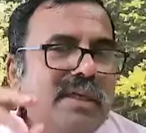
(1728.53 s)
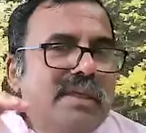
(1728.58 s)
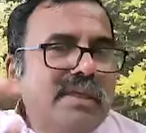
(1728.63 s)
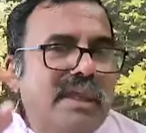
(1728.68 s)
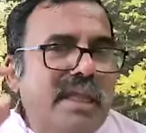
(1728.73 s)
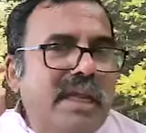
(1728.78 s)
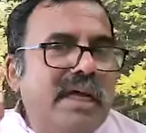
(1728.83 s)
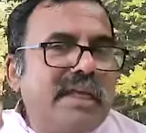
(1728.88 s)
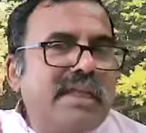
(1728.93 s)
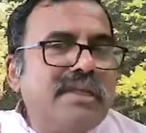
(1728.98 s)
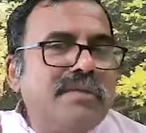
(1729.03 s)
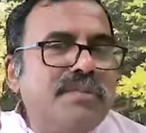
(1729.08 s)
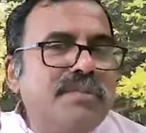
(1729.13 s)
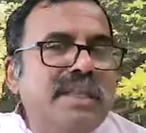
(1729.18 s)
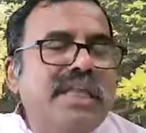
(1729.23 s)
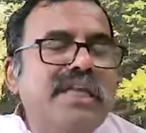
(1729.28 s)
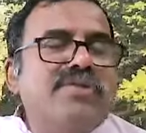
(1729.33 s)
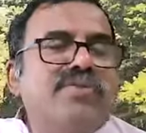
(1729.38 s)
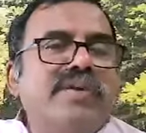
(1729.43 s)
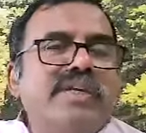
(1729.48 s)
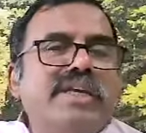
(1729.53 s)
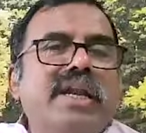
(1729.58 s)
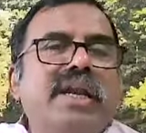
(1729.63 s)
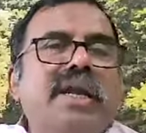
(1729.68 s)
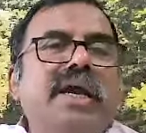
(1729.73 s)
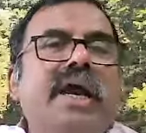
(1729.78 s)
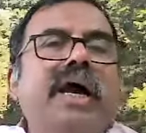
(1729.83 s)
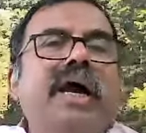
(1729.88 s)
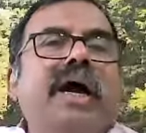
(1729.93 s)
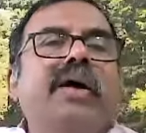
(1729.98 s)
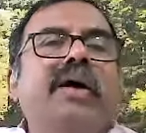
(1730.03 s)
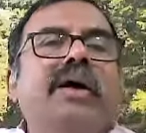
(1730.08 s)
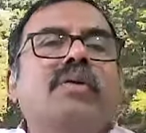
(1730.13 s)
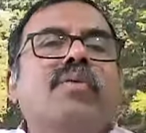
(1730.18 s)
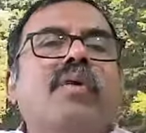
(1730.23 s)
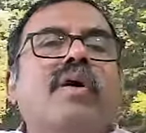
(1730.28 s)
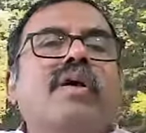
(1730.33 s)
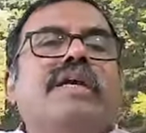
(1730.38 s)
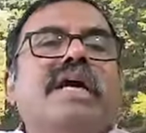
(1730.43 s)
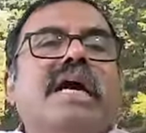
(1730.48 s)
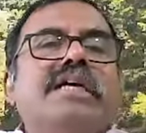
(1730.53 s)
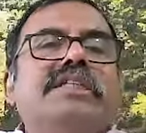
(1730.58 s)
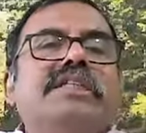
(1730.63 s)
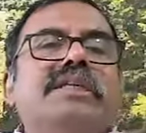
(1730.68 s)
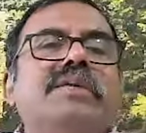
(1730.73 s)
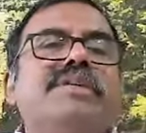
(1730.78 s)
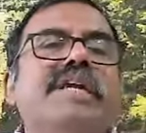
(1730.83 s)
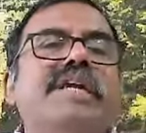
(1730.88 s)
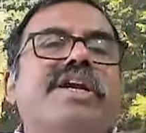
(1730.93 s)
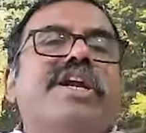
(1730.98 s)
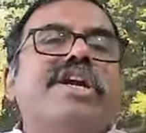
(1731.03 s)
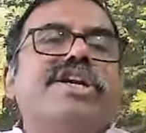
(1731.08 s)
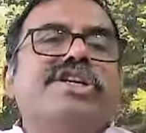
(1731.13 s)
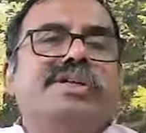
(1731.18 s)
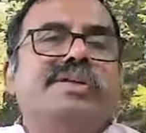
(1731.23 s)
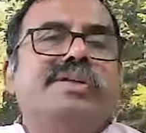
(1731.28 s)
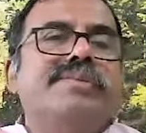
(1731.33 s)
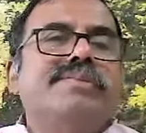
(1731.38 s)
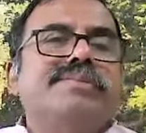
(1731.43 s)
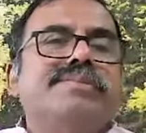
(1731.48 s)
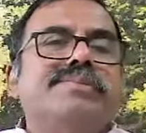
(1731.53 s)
There are other Smritis which are involve customs and tradition.